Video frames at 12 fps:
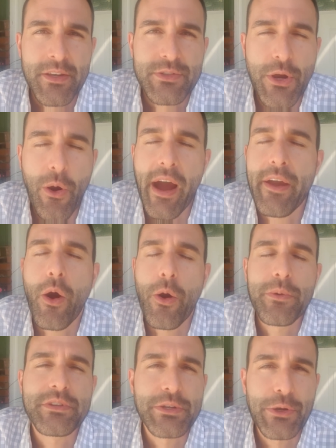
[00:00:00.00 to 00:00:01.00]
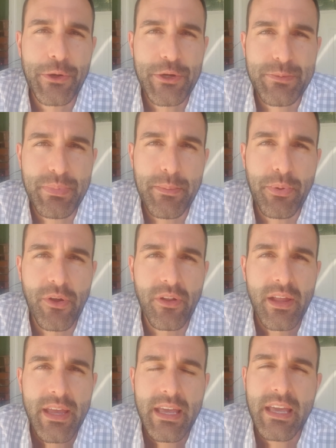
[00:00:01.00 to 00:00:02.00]
So I always encourage
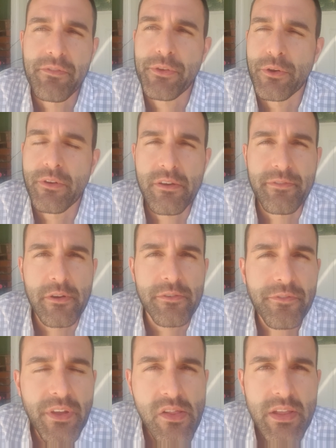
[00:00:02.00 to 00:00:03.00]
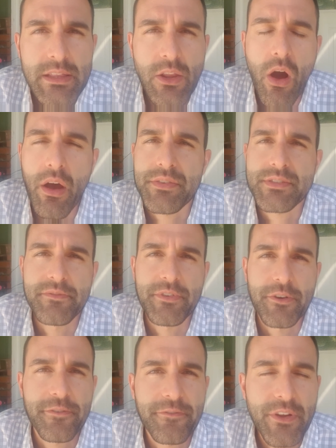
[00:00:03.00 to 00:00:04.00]
people if you're if you're feeling lost, if
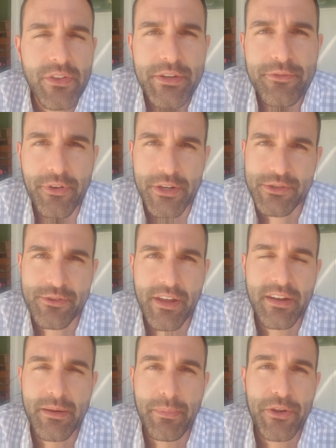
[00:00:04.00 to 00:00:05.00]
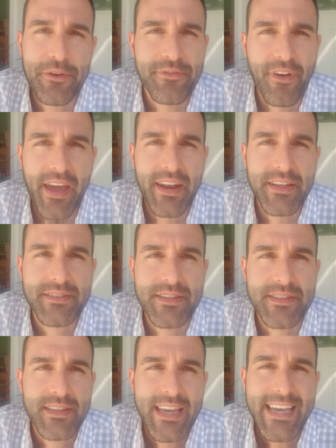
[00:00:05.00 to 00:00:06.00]
you're feeling frustrated about your
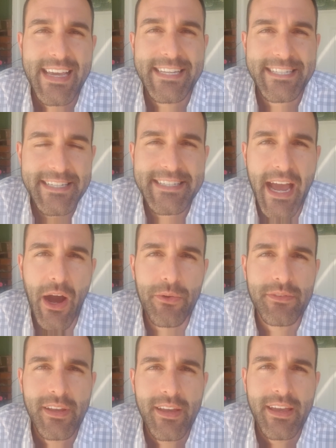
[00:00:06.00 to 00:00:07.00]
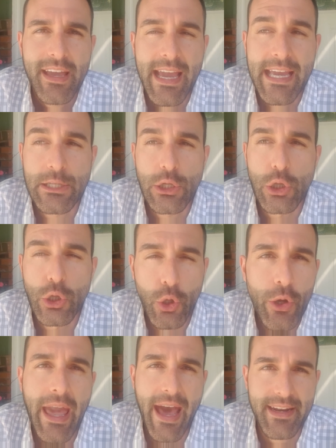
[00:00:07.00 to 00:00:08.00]
finances, sit down and
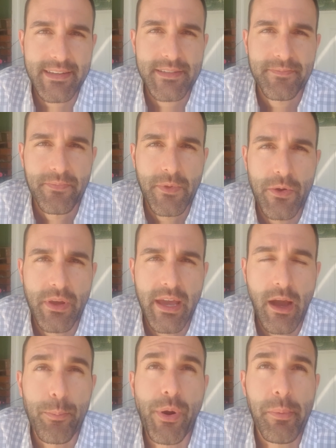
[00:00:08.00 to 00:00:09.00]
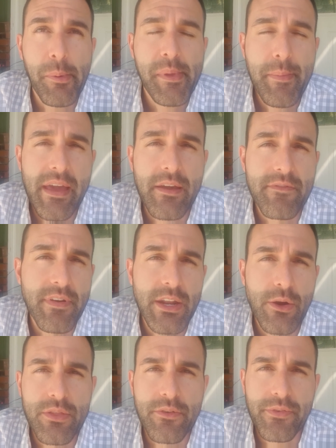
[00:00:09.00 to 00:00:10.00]
look at it. Okay, I'll probably make a
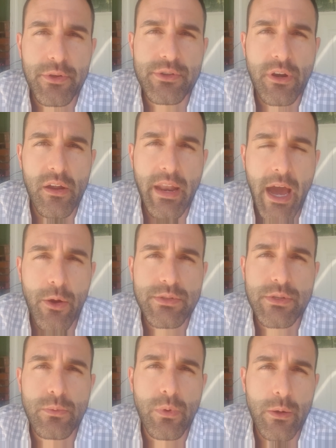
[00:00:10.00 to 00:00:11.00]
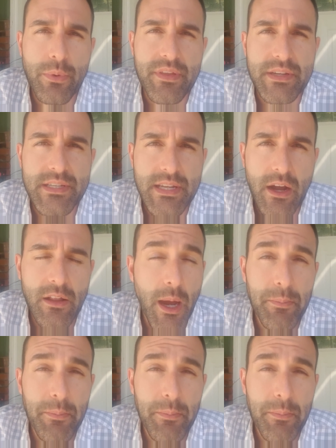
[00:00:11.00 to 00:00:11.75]
video in the future on how to work with Excel.